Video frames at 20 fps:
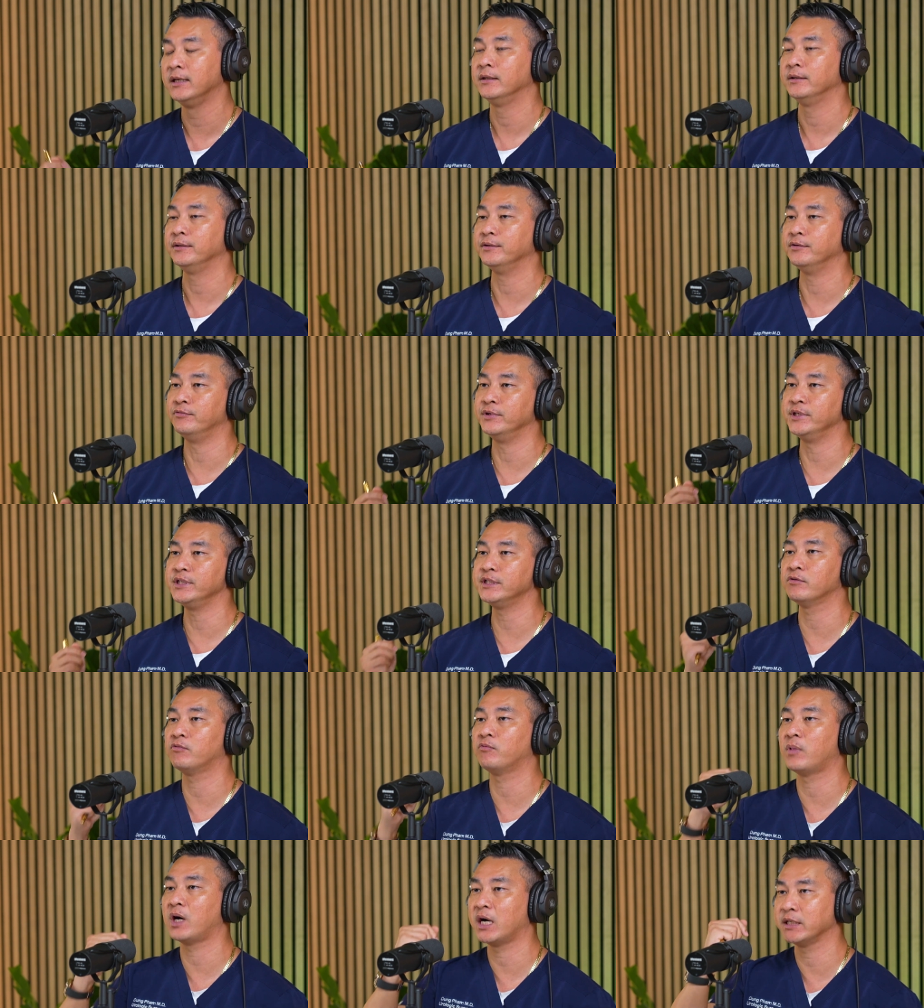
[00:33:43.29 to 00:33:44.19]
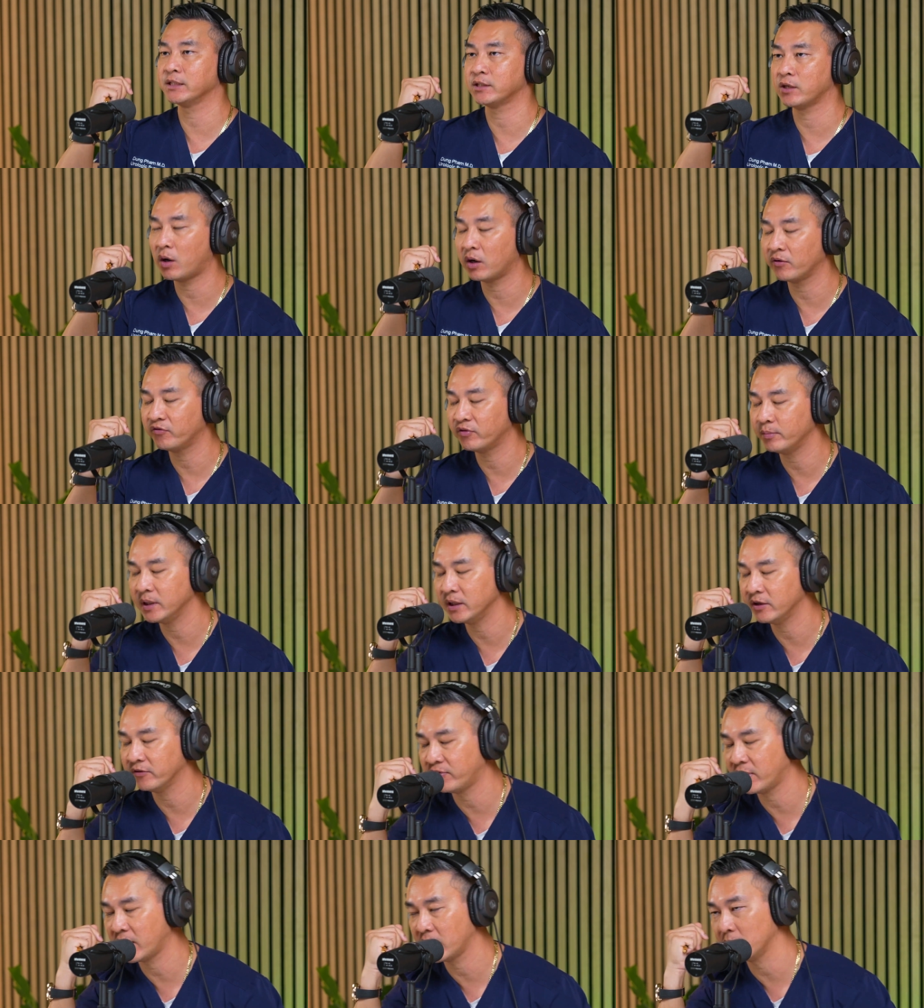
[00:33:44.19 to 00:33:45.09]
The reason why it's hard for me to
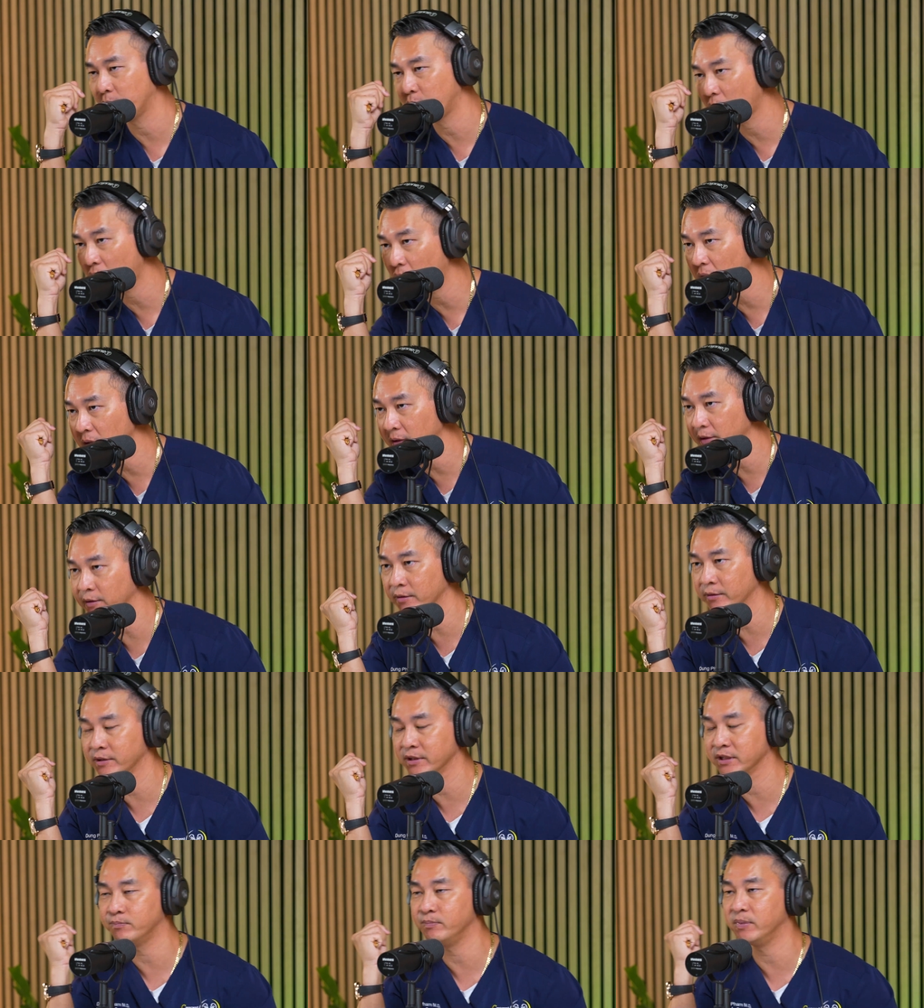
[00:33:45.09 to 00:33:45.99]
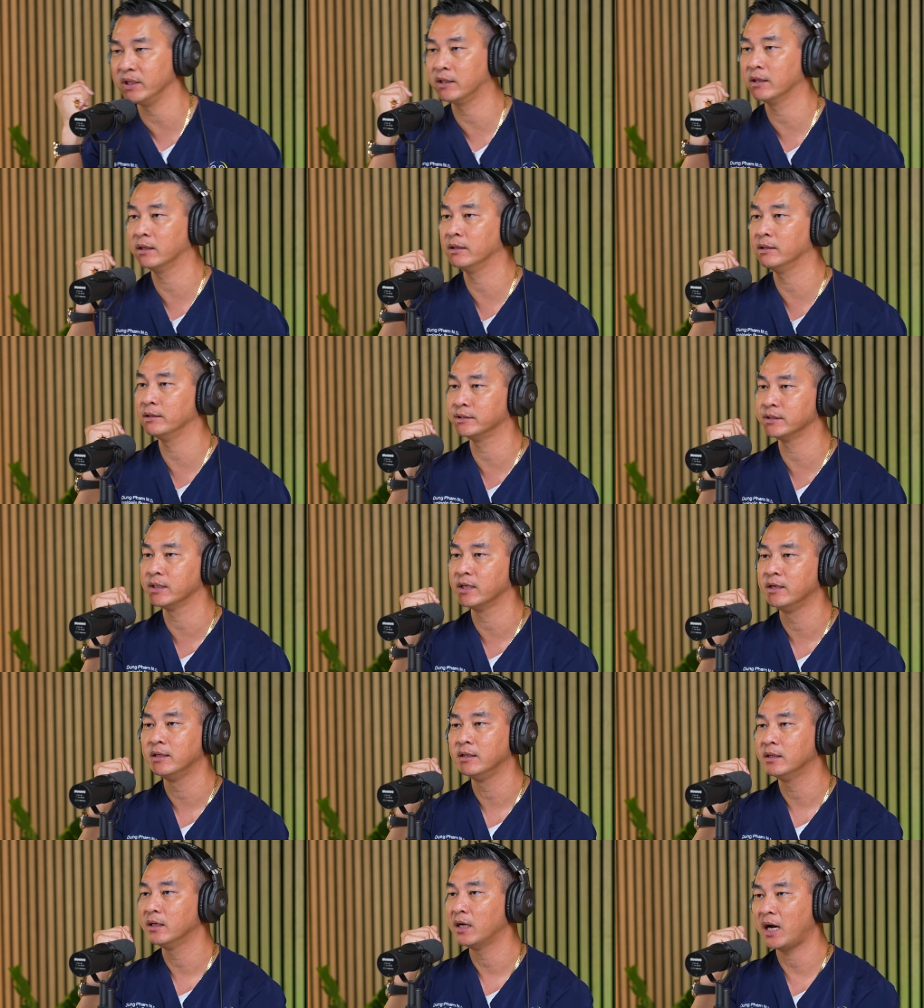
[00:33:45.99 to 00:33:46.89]
find a partner is because
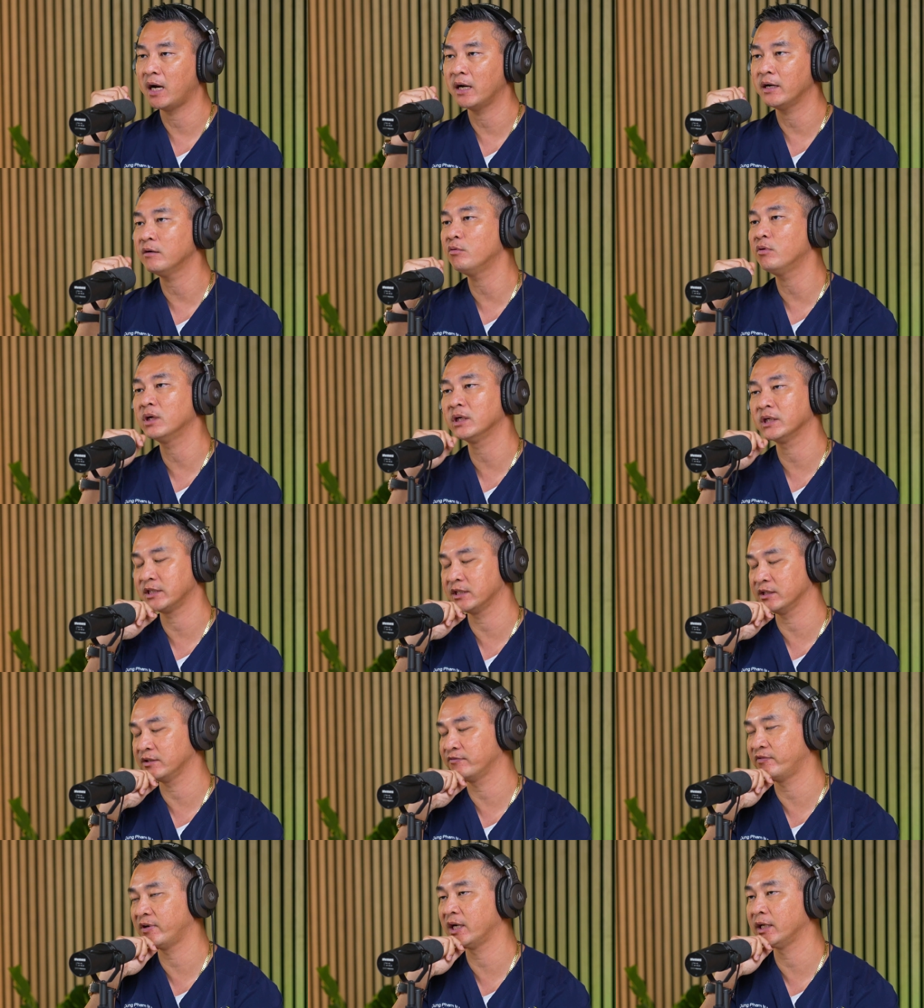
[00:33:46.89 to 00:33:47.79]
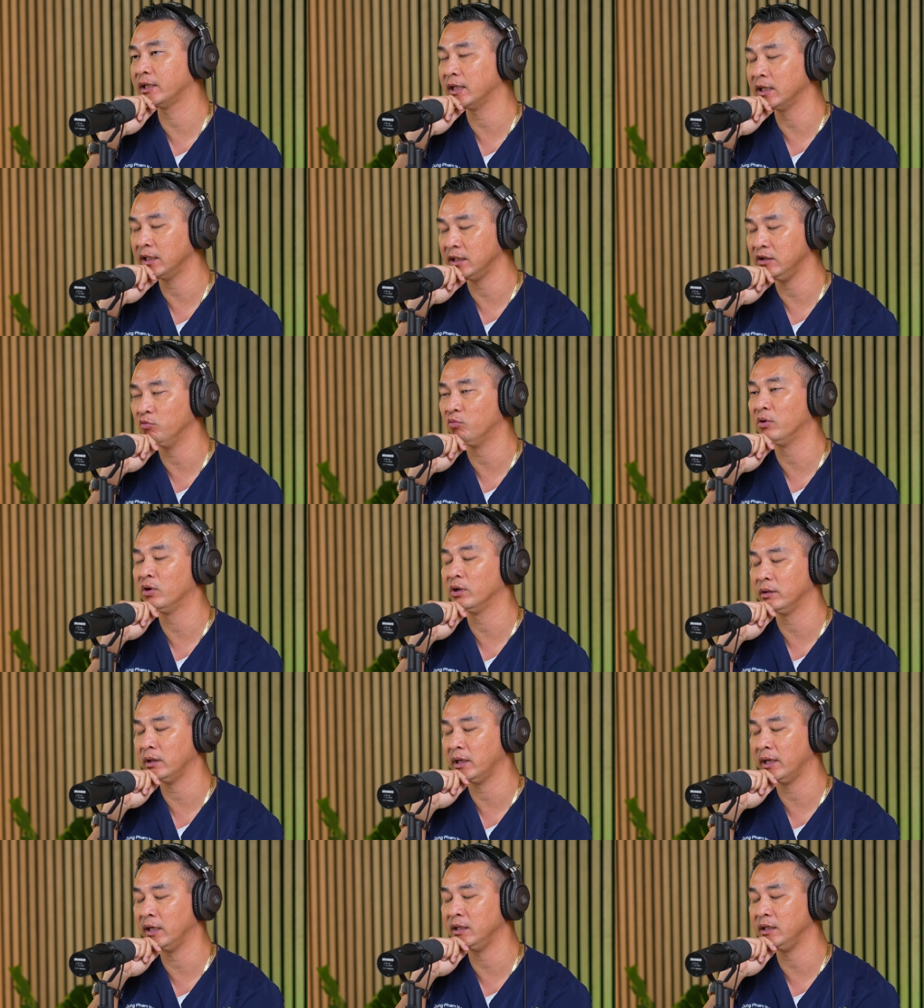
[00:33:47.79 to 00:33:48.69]
I don't want to just find anyone,
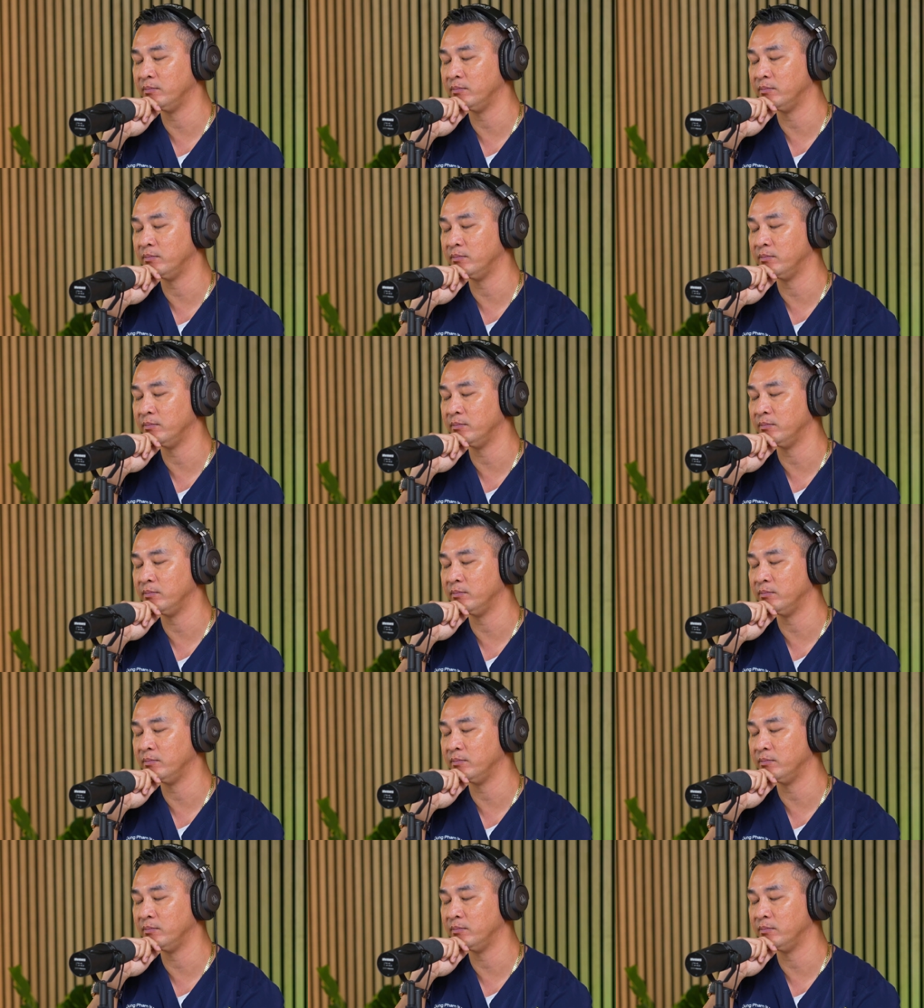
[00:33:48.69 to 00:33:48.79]
any